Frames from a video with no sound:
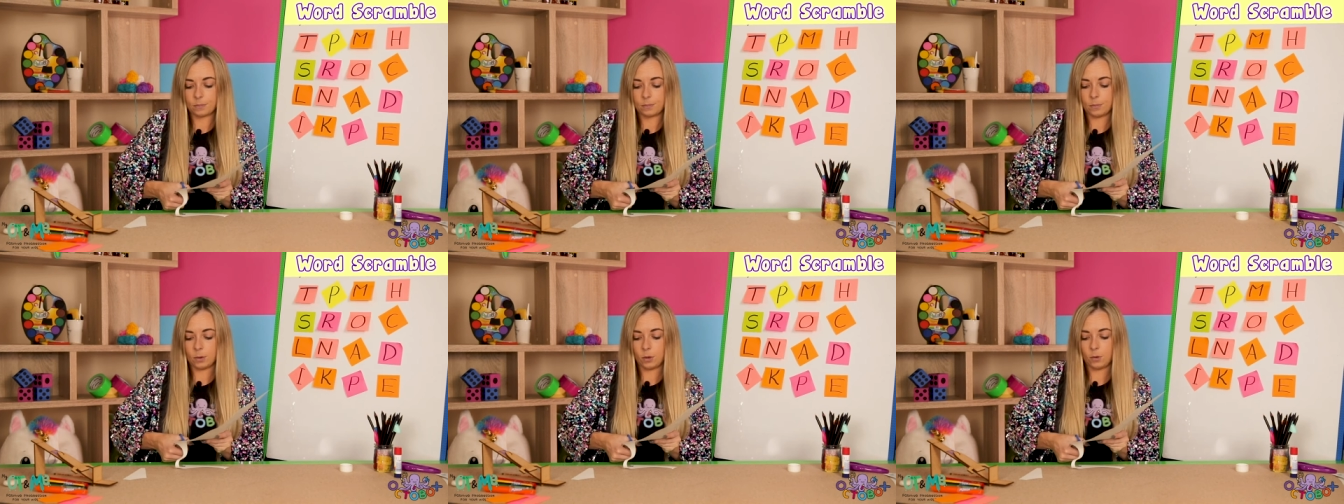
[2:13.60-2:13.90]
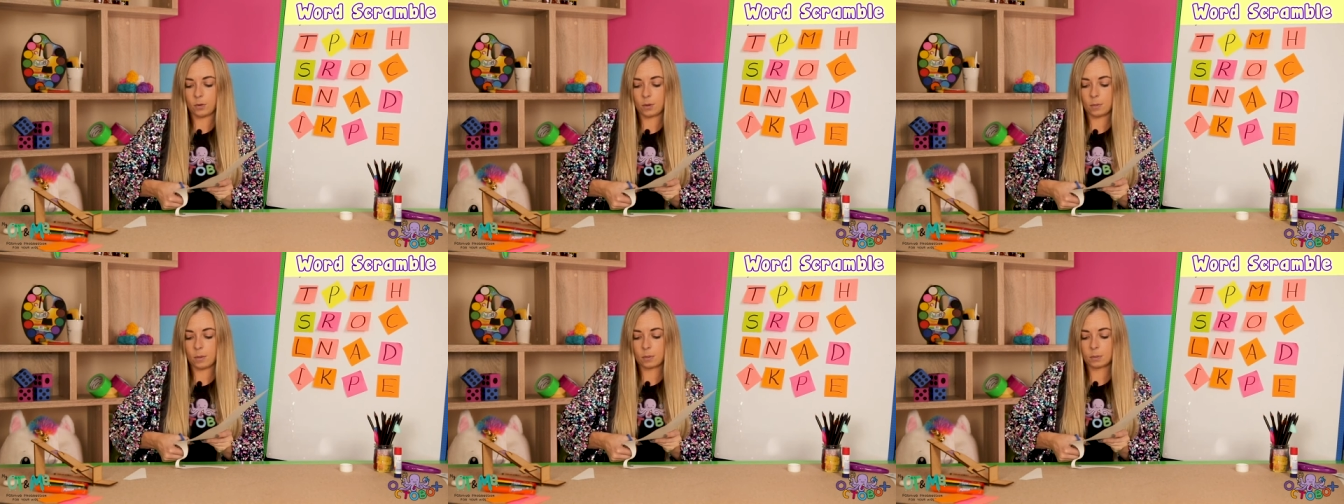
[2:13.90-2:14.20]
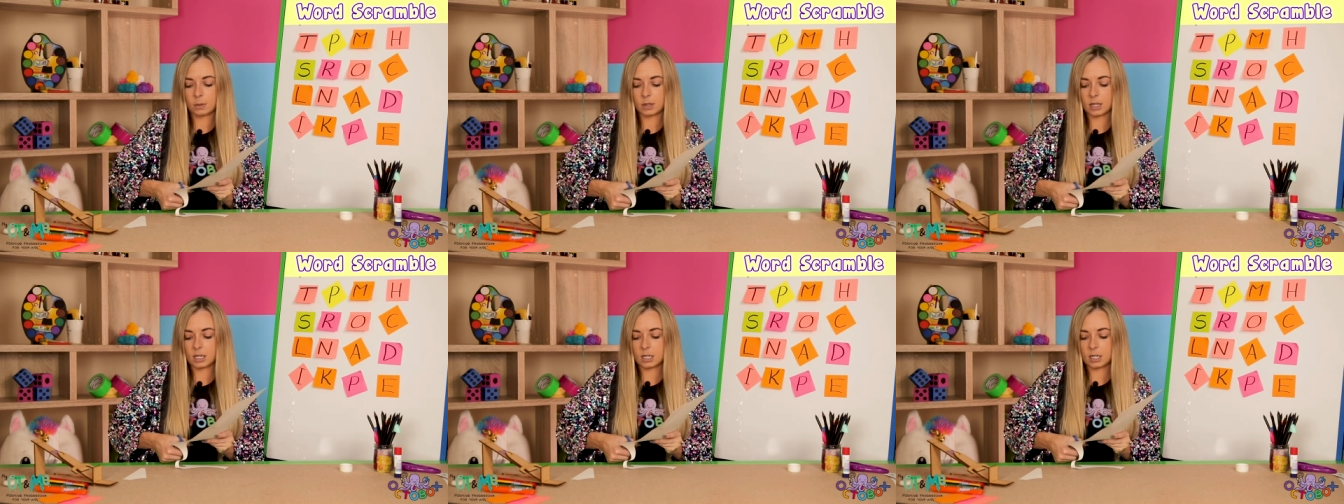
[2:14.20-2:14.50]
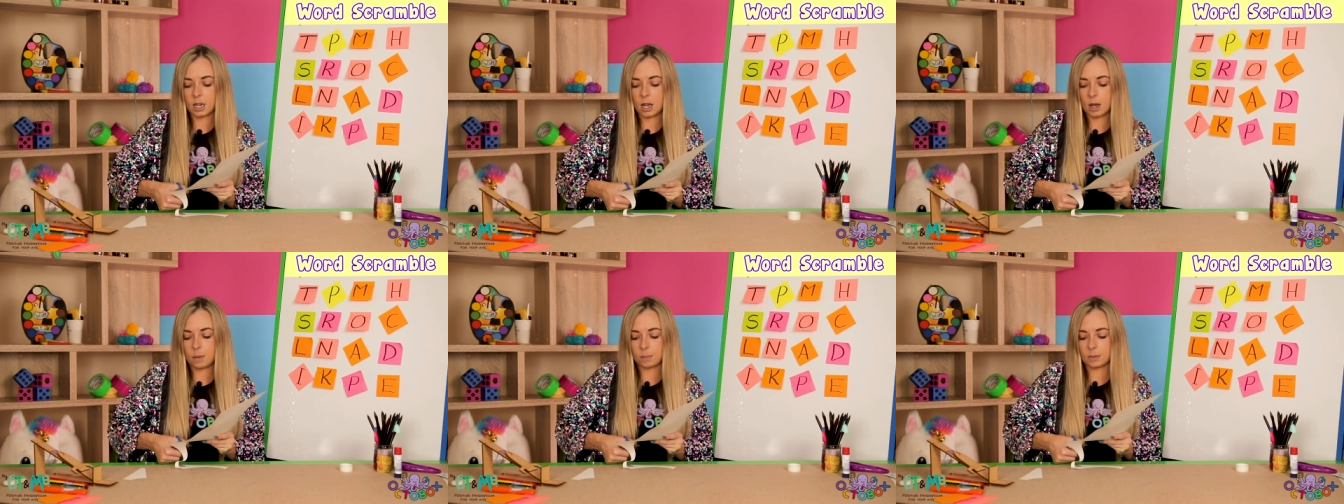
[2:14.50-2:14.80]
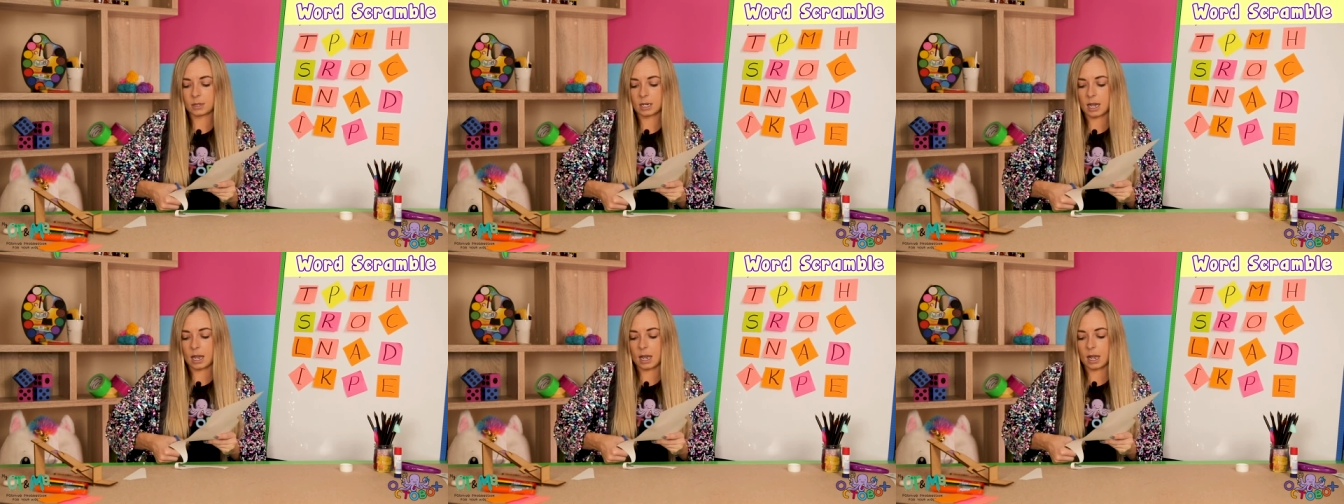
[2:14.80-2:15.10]
move him up to the
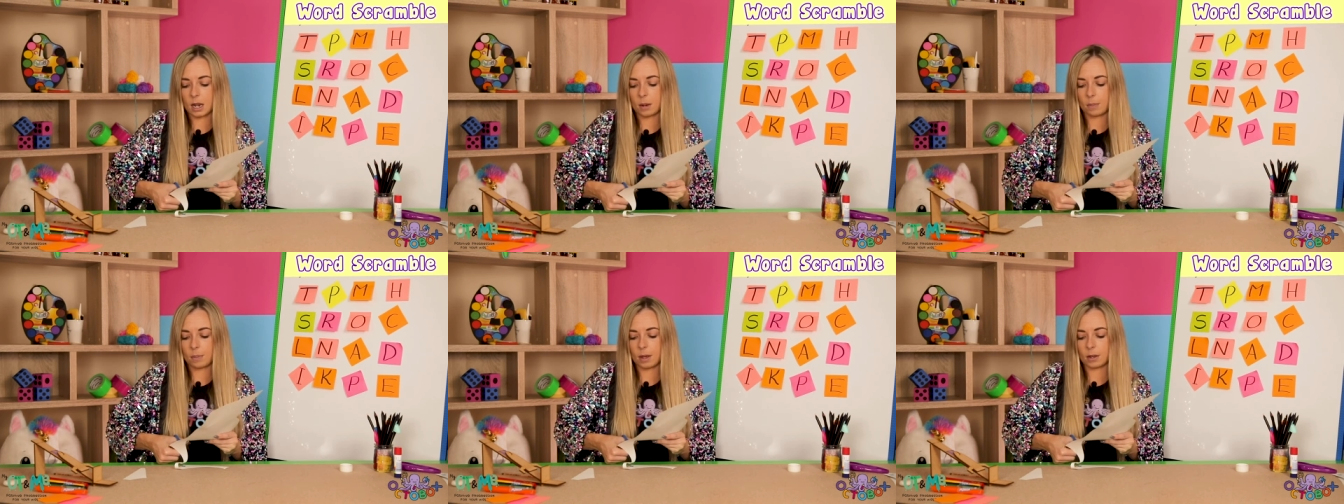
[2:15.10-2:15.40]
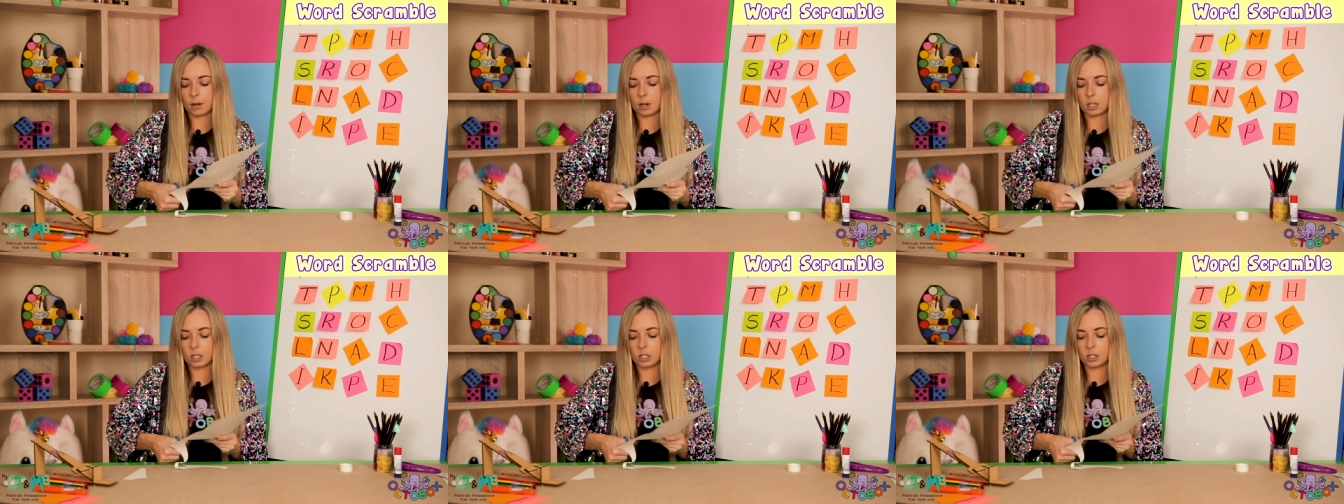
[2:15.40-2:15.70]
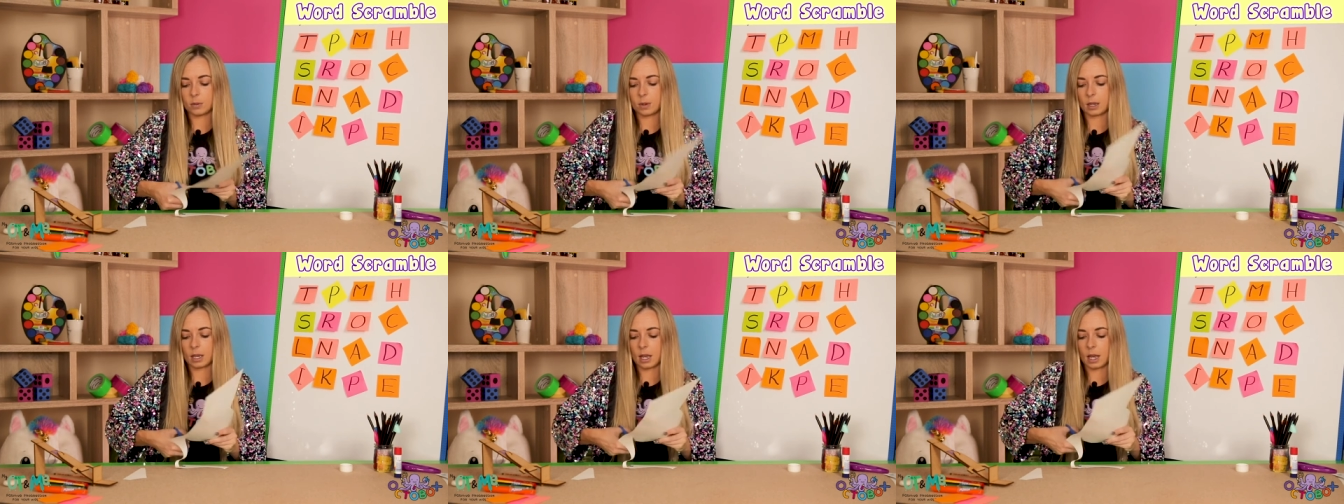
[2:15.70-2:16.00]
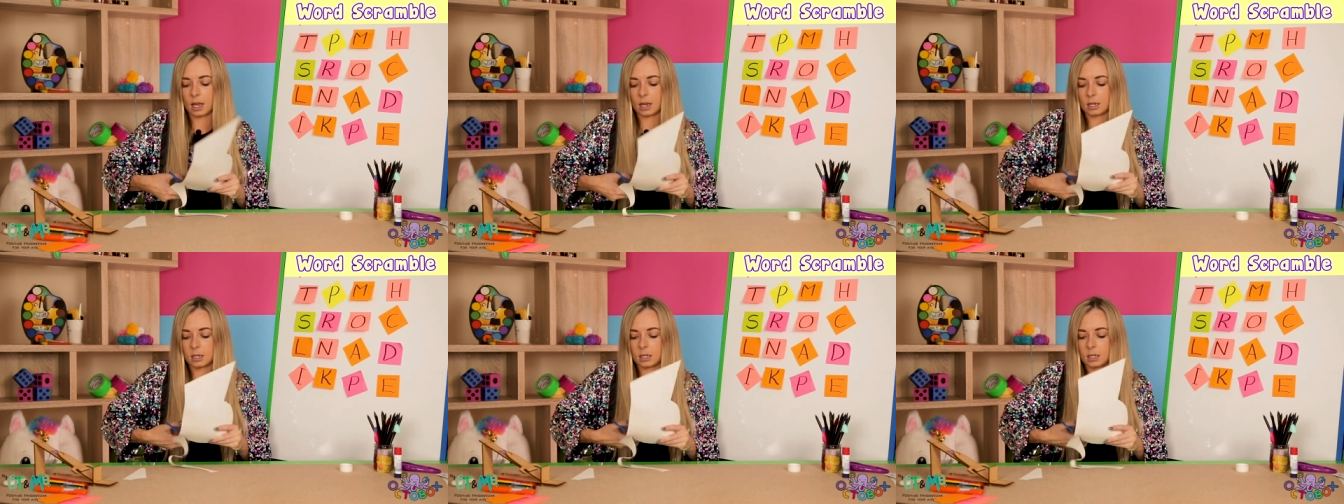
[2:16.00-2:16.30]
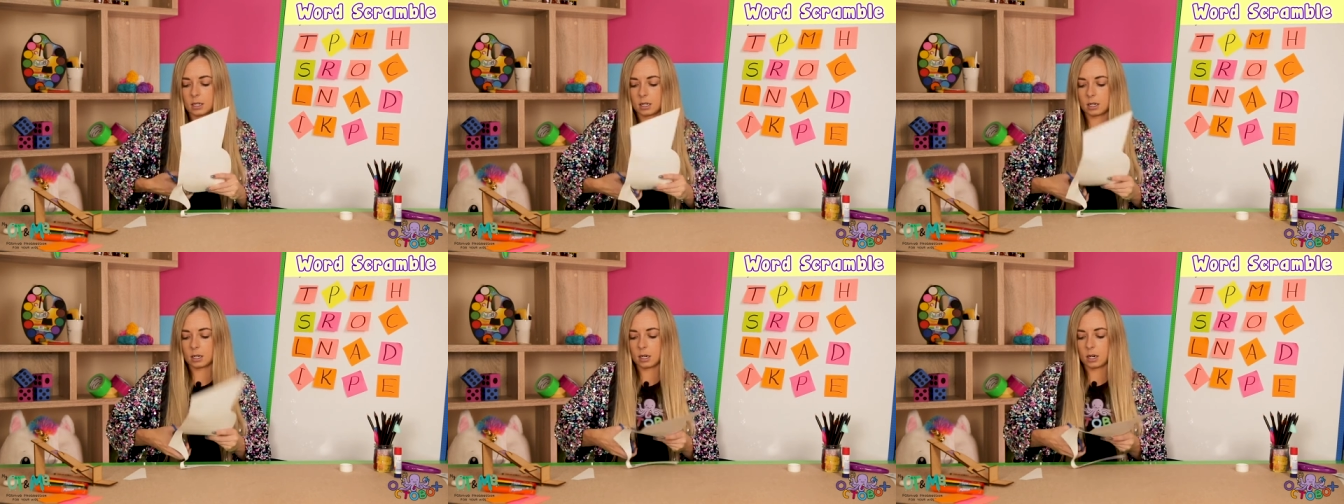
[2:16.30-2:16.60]
top to help out our doing
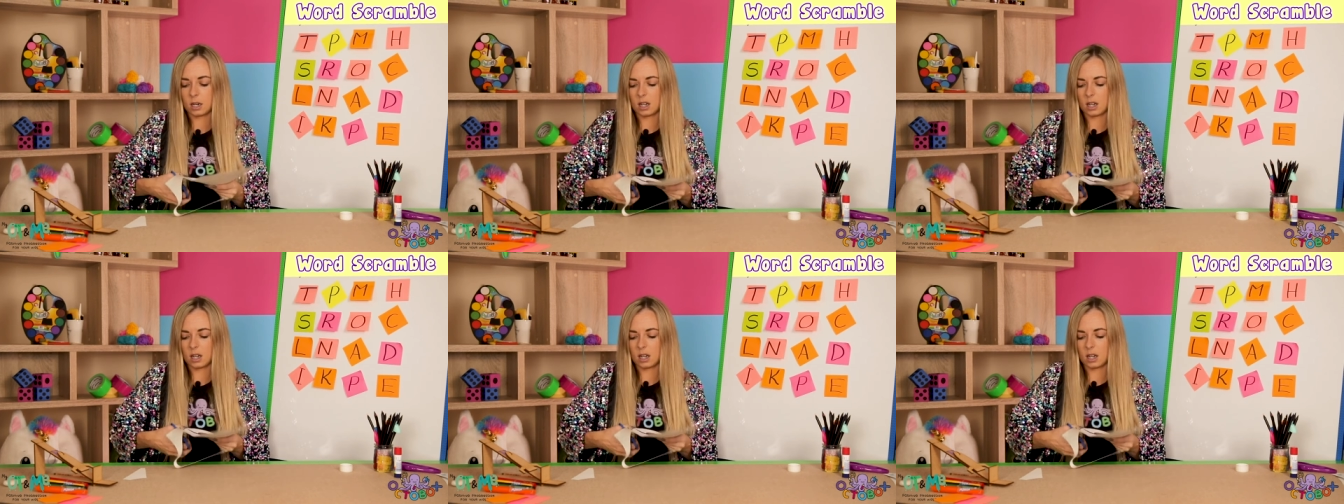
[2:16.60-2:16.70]
hand.